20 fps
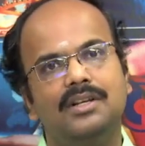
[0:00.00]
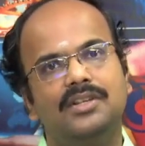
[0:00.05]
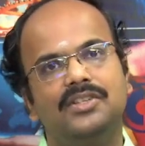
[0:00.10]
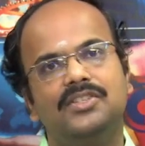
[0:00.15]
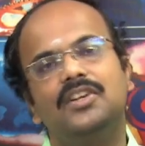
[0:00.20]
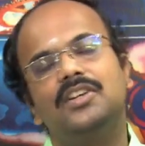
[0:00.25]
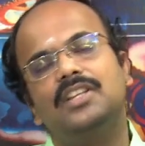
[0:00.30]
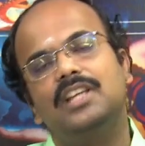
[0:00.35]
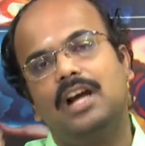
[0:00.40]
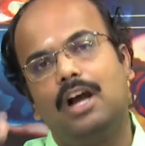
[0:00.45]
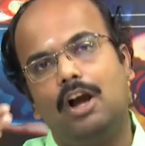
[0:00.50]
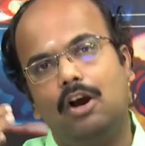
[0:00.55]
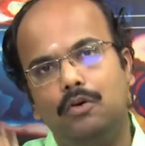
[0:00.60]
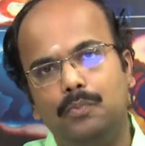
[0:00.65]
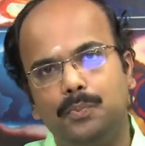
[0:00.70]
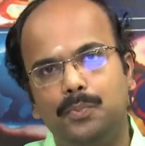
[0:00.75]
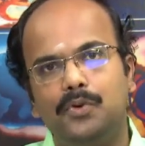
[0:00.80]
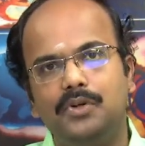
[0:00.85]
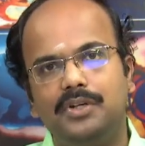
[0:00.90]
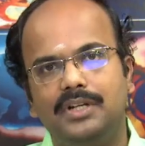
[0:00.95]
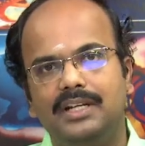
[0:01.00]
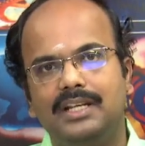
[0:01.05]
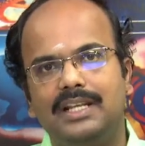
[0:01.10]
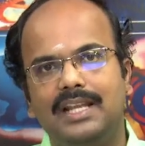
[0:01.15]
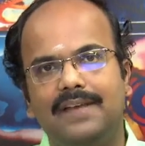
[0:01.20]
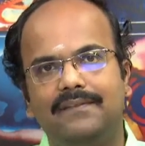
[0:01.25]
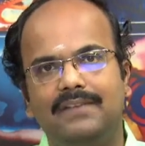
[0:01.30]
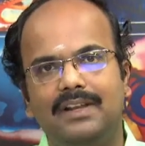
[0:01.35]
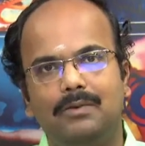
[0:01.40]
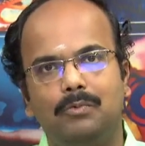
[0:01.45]
So, the output in
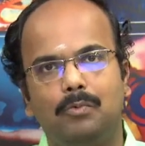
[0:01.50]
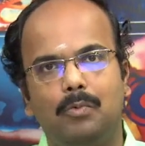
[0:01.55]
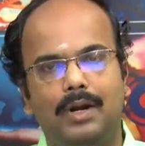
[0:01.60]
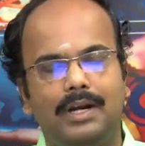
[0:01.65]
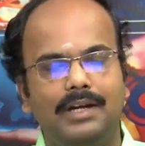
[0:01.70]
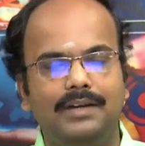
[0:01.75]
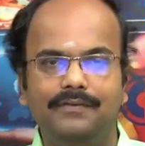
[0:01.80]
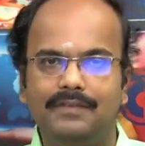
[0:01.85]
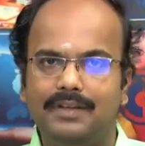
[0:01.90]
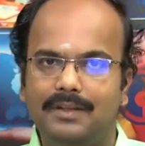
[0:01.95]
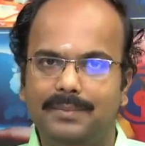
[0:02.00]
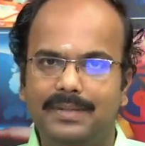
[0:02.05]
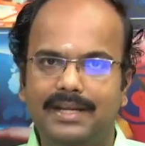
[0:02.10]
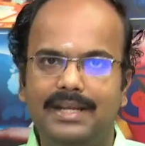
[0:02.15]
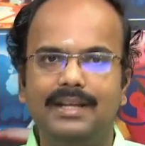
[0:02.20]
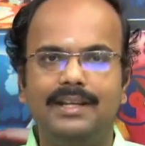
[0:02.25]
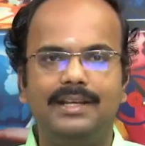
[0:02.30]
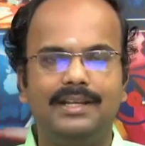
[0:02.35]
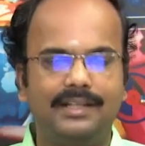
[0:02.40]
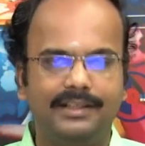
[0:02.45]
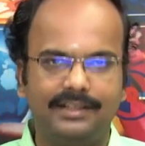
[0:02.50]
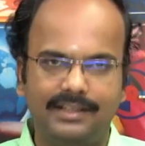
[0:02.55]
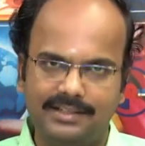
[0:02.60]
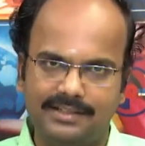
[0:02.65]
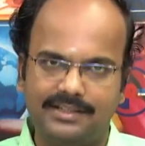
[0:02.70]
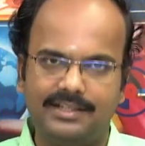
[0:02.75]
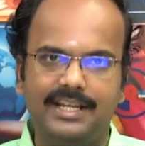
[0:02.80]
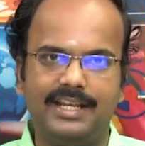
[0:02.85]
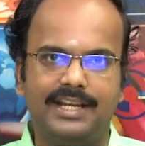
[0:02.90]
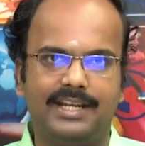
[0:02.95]
level 1 will be
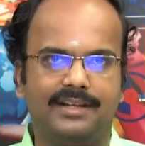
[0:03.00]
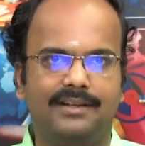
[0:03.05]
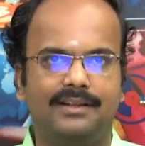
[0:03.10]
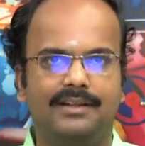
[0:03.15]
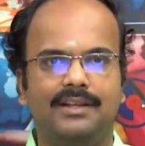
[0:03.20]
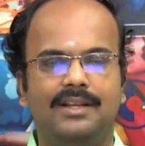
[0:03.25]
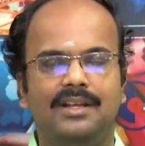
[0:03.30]
this DN.